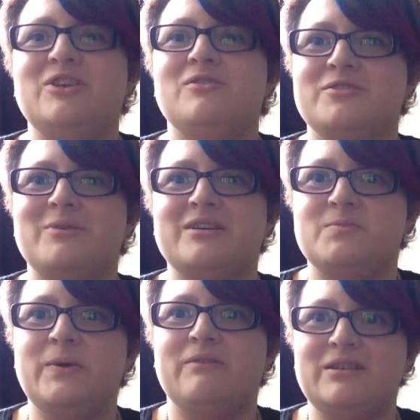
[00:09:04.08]
you to
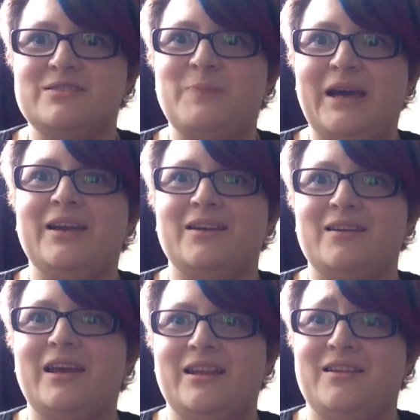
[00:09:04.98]
experience
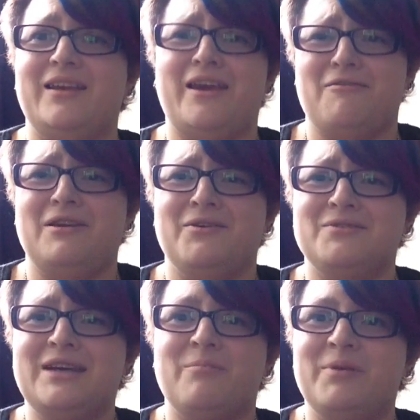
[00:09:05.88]
pain in the area you're
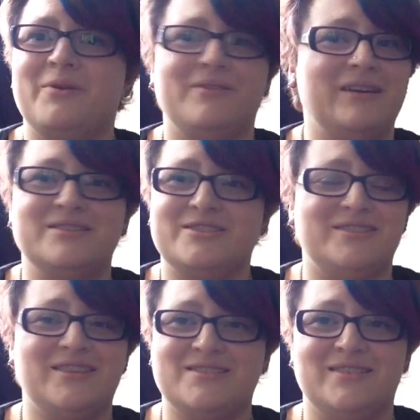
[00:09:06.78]
tapping on.
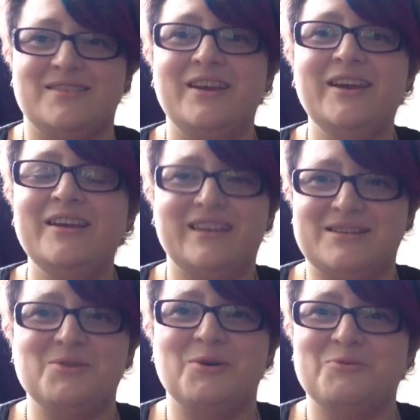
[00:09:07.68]

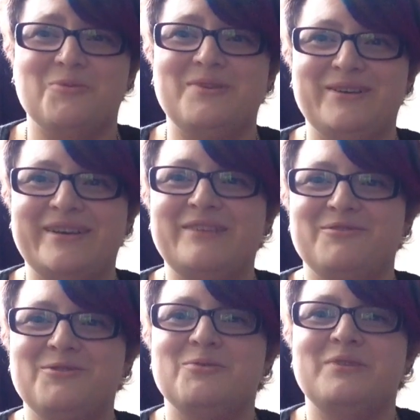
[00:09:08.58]
That's not what we're looking
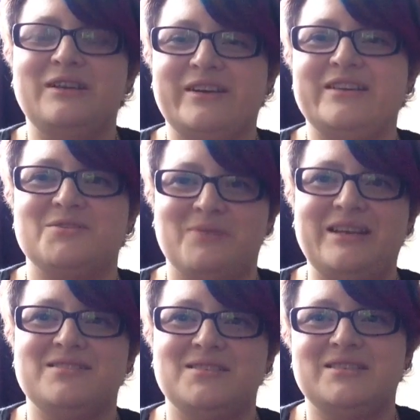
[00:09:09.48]
for. We're looking to
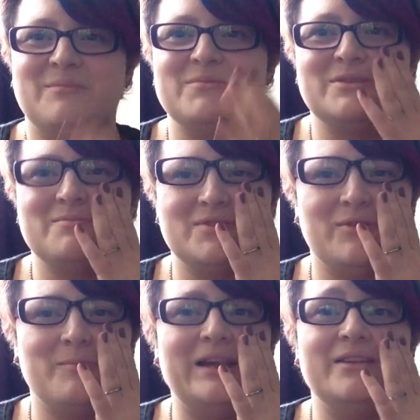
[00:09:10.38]
ease the symptoms,
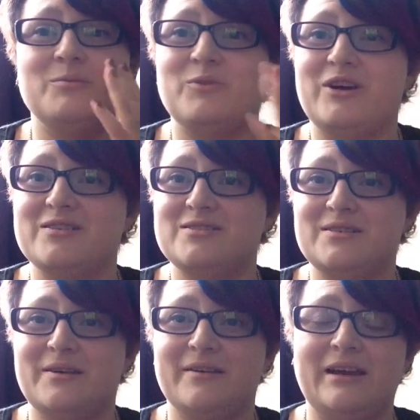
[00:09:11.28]
not make them
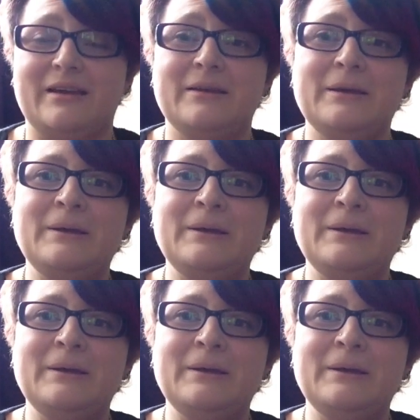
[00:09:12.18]
worse. Okay.